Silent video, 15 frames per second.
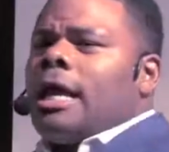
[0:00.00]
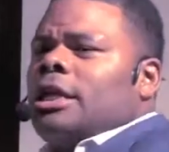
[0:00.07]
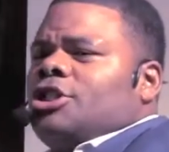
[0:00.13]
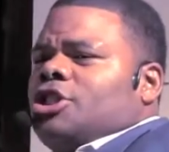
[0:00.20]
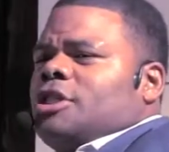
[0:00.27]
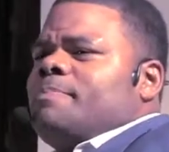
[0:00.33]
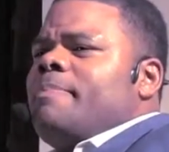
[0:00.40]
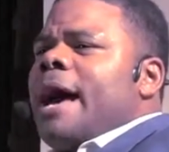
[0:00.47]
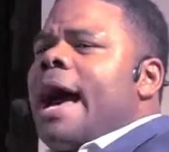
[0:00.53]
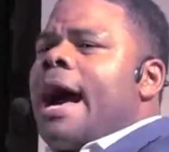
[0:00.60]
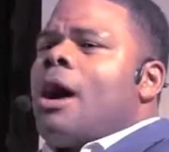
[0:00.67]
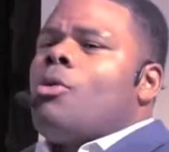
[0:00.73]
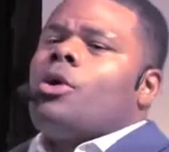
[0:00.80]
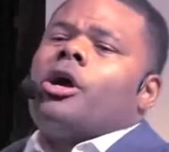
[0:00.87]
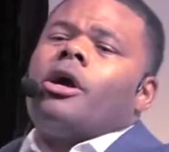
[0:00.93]
Knowledge is
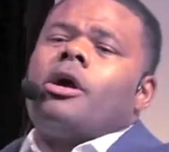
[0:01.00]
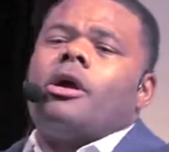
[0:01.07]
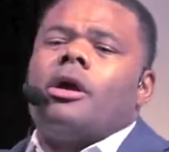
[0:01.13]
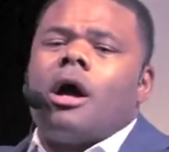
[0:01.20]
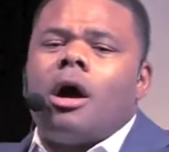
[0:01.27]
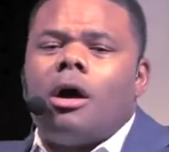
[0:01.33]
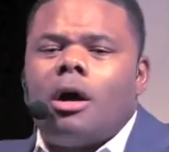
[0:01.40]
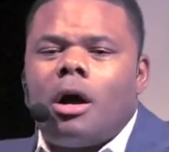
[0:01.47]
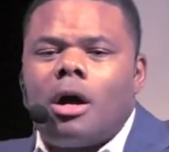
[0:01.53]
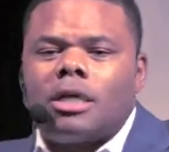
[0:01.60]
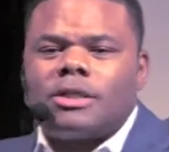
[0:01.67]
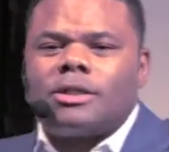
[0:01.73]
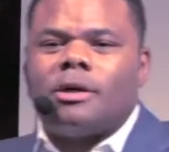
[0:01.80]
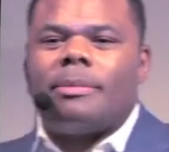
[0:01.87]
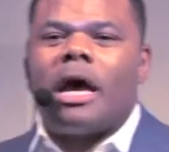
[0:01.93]
power.
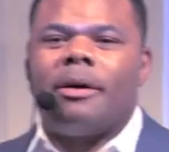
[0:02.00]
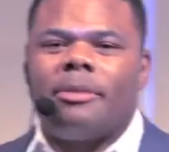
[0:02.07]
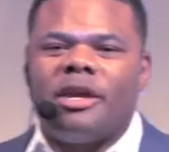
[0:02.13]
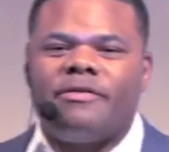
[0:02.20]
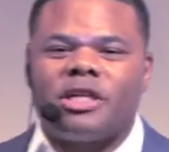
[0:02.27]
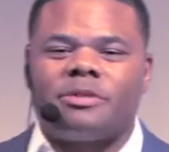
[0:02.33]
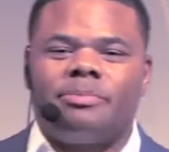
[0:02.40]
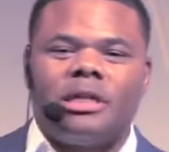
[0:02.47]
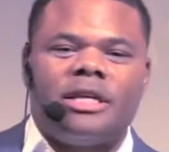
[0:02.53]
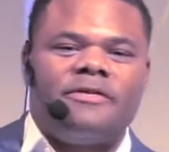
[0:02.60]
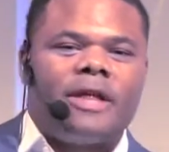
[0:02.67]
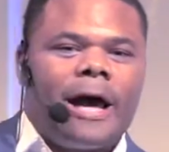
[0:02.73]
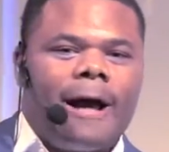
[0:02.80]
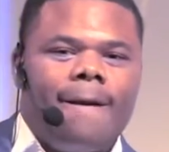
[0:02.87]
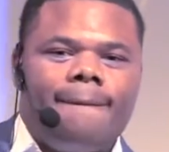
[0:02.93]
Awesome. How many of us
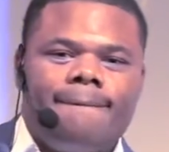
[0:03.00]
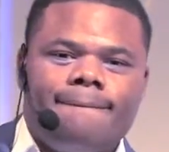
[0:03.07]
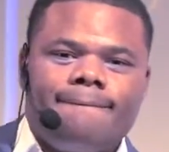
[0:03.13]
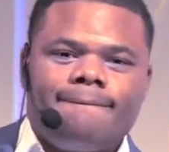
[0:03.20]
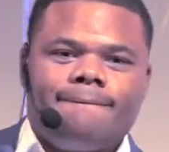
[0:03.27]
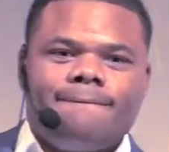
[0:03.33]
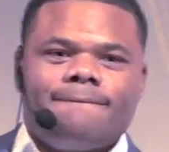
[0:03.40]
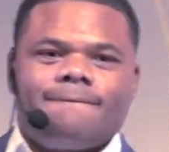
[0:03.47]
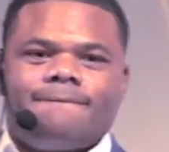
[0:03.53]
believe that?